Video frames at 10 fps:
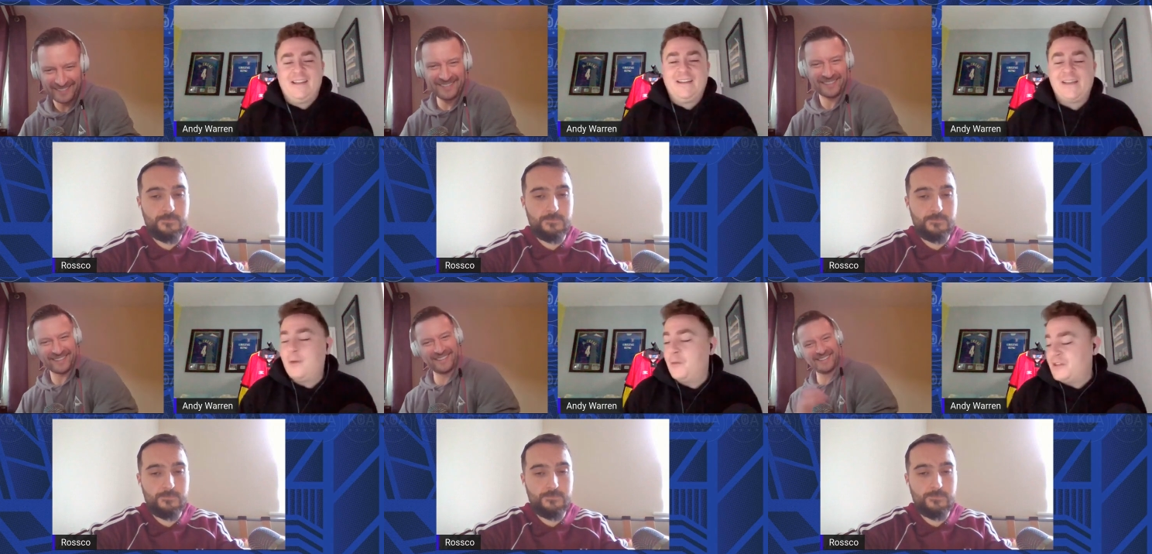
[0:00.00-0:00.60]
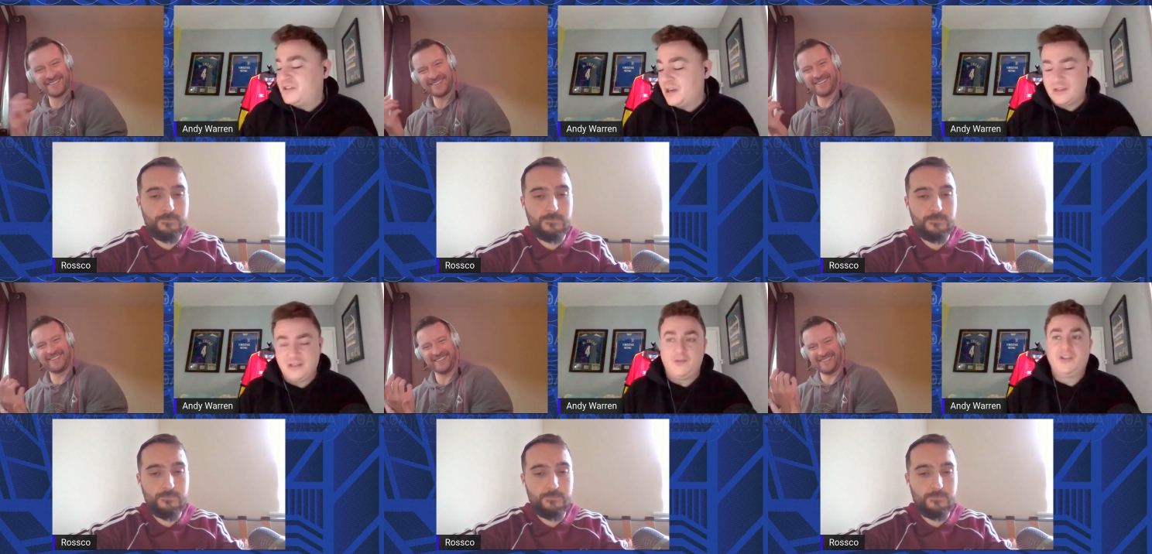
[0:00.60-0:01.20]
Speaker 1: he's out with a
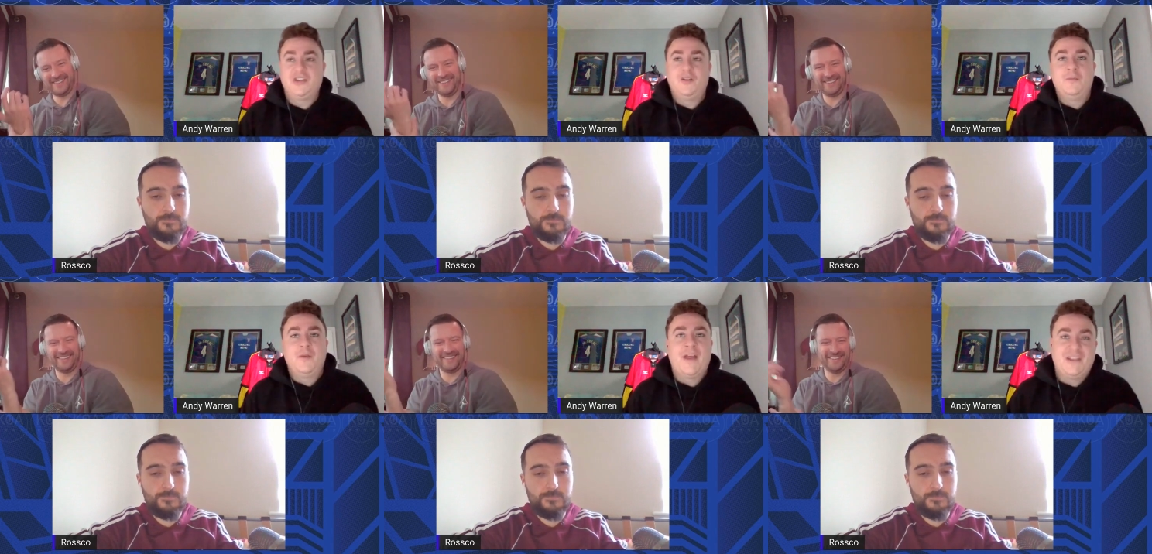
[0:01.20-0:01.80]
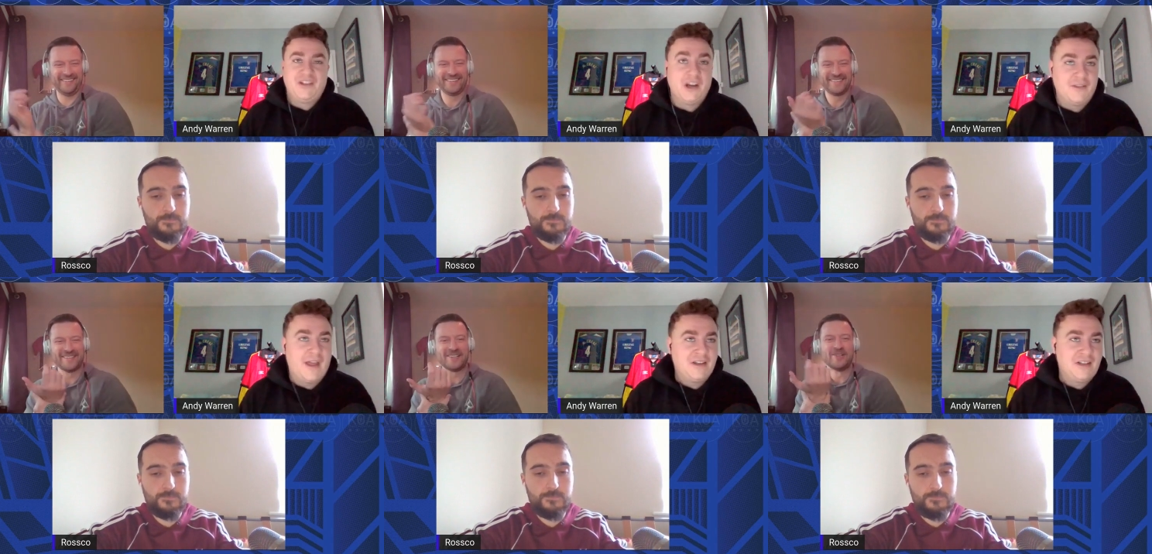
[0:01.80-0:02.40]
ductor issue, but
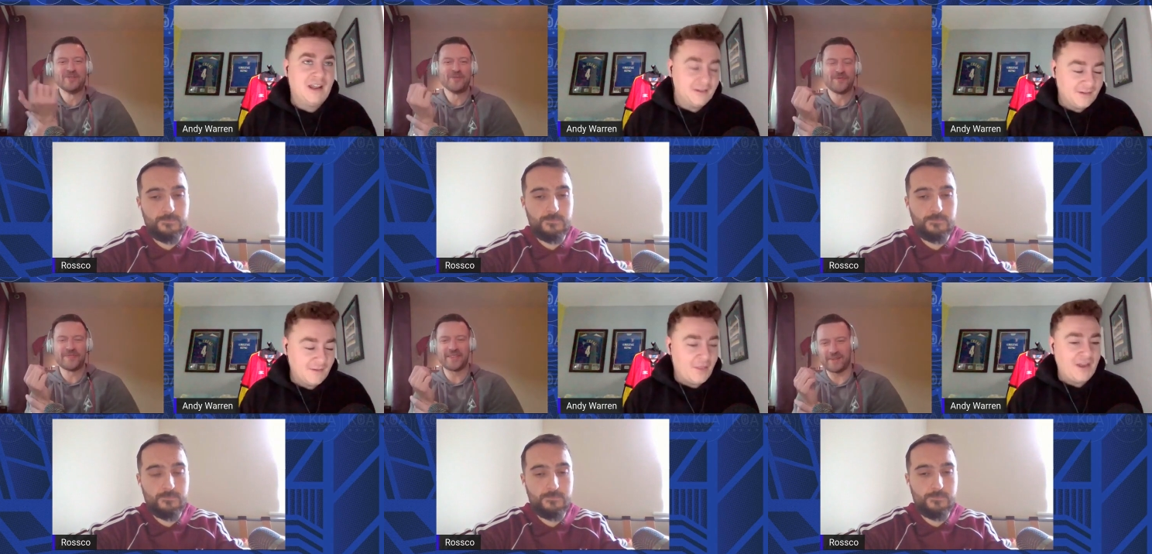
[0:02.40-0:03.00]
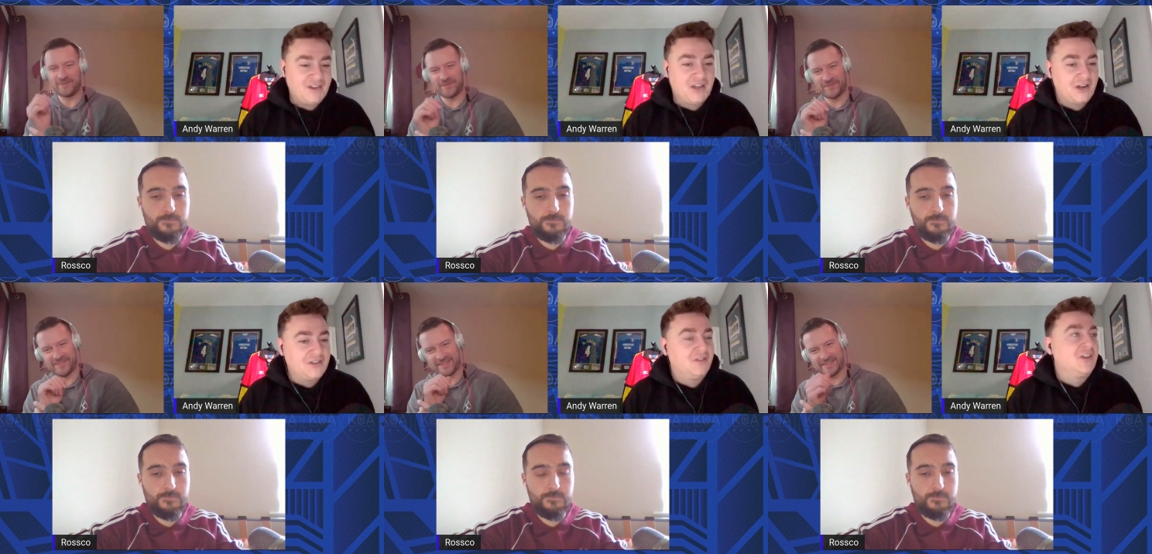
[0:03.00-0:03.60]
that
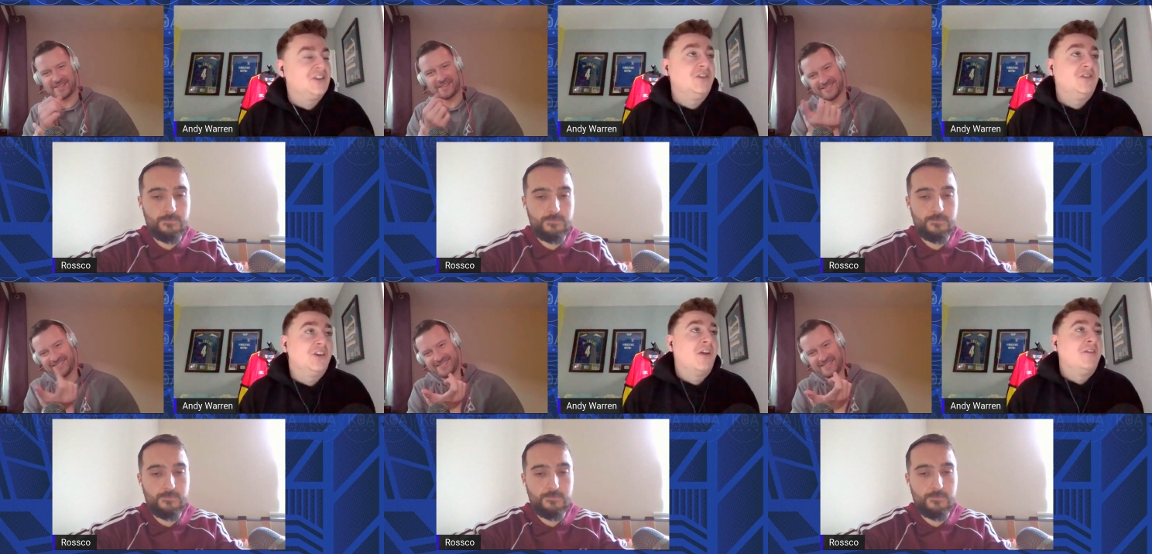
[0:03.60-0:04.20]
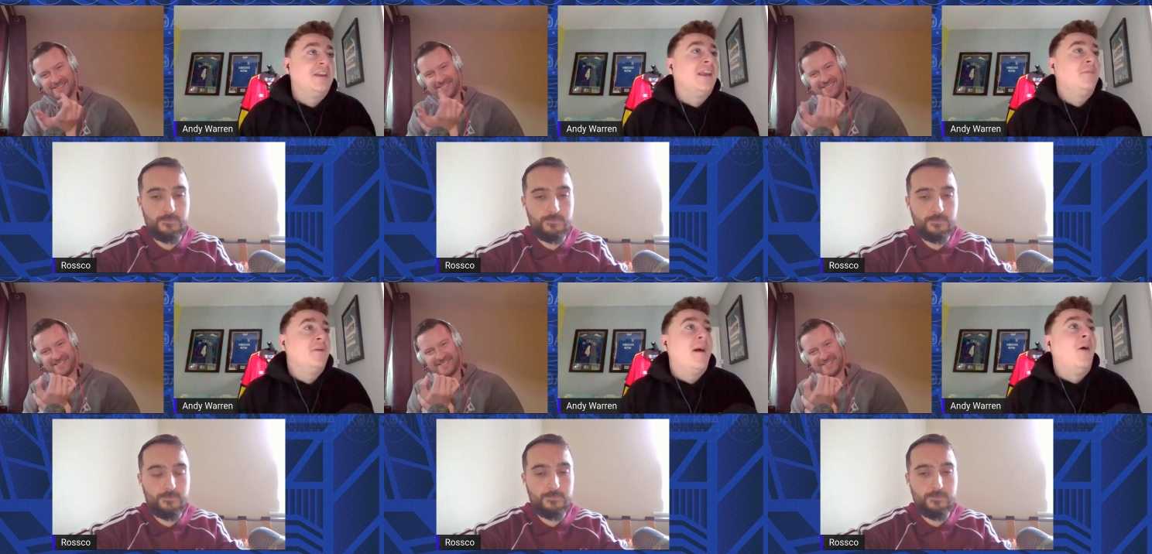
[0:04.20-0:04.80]
ductor issue should only
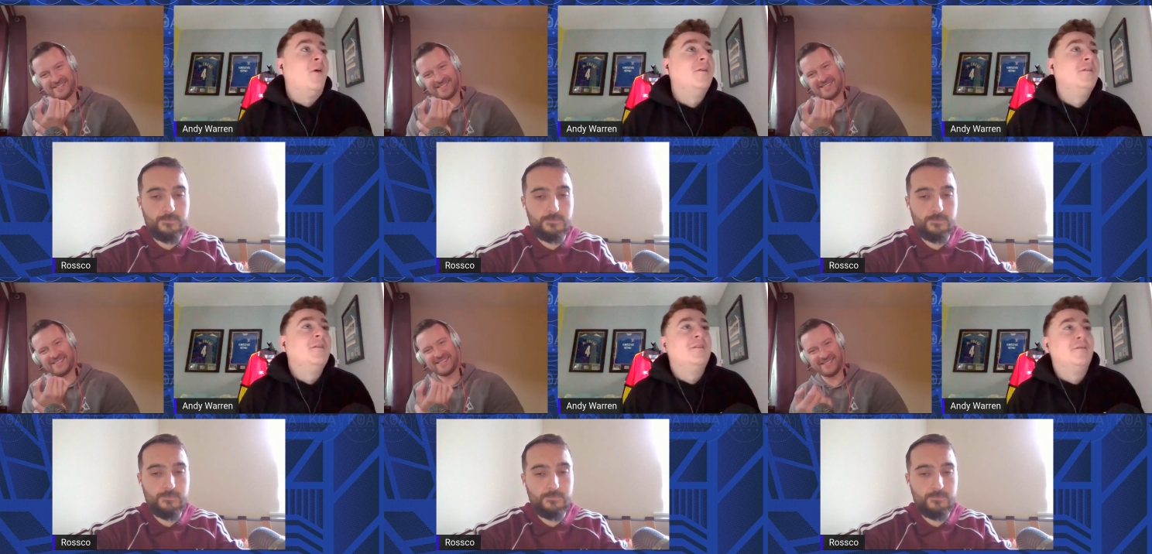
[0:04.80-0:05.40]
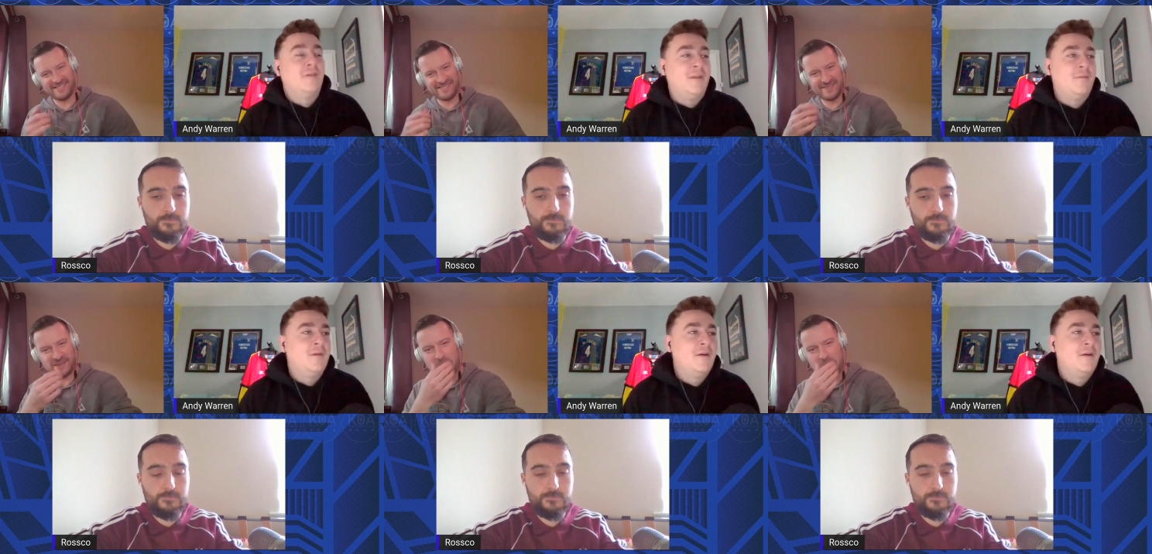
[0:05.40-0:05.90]
keep him out for the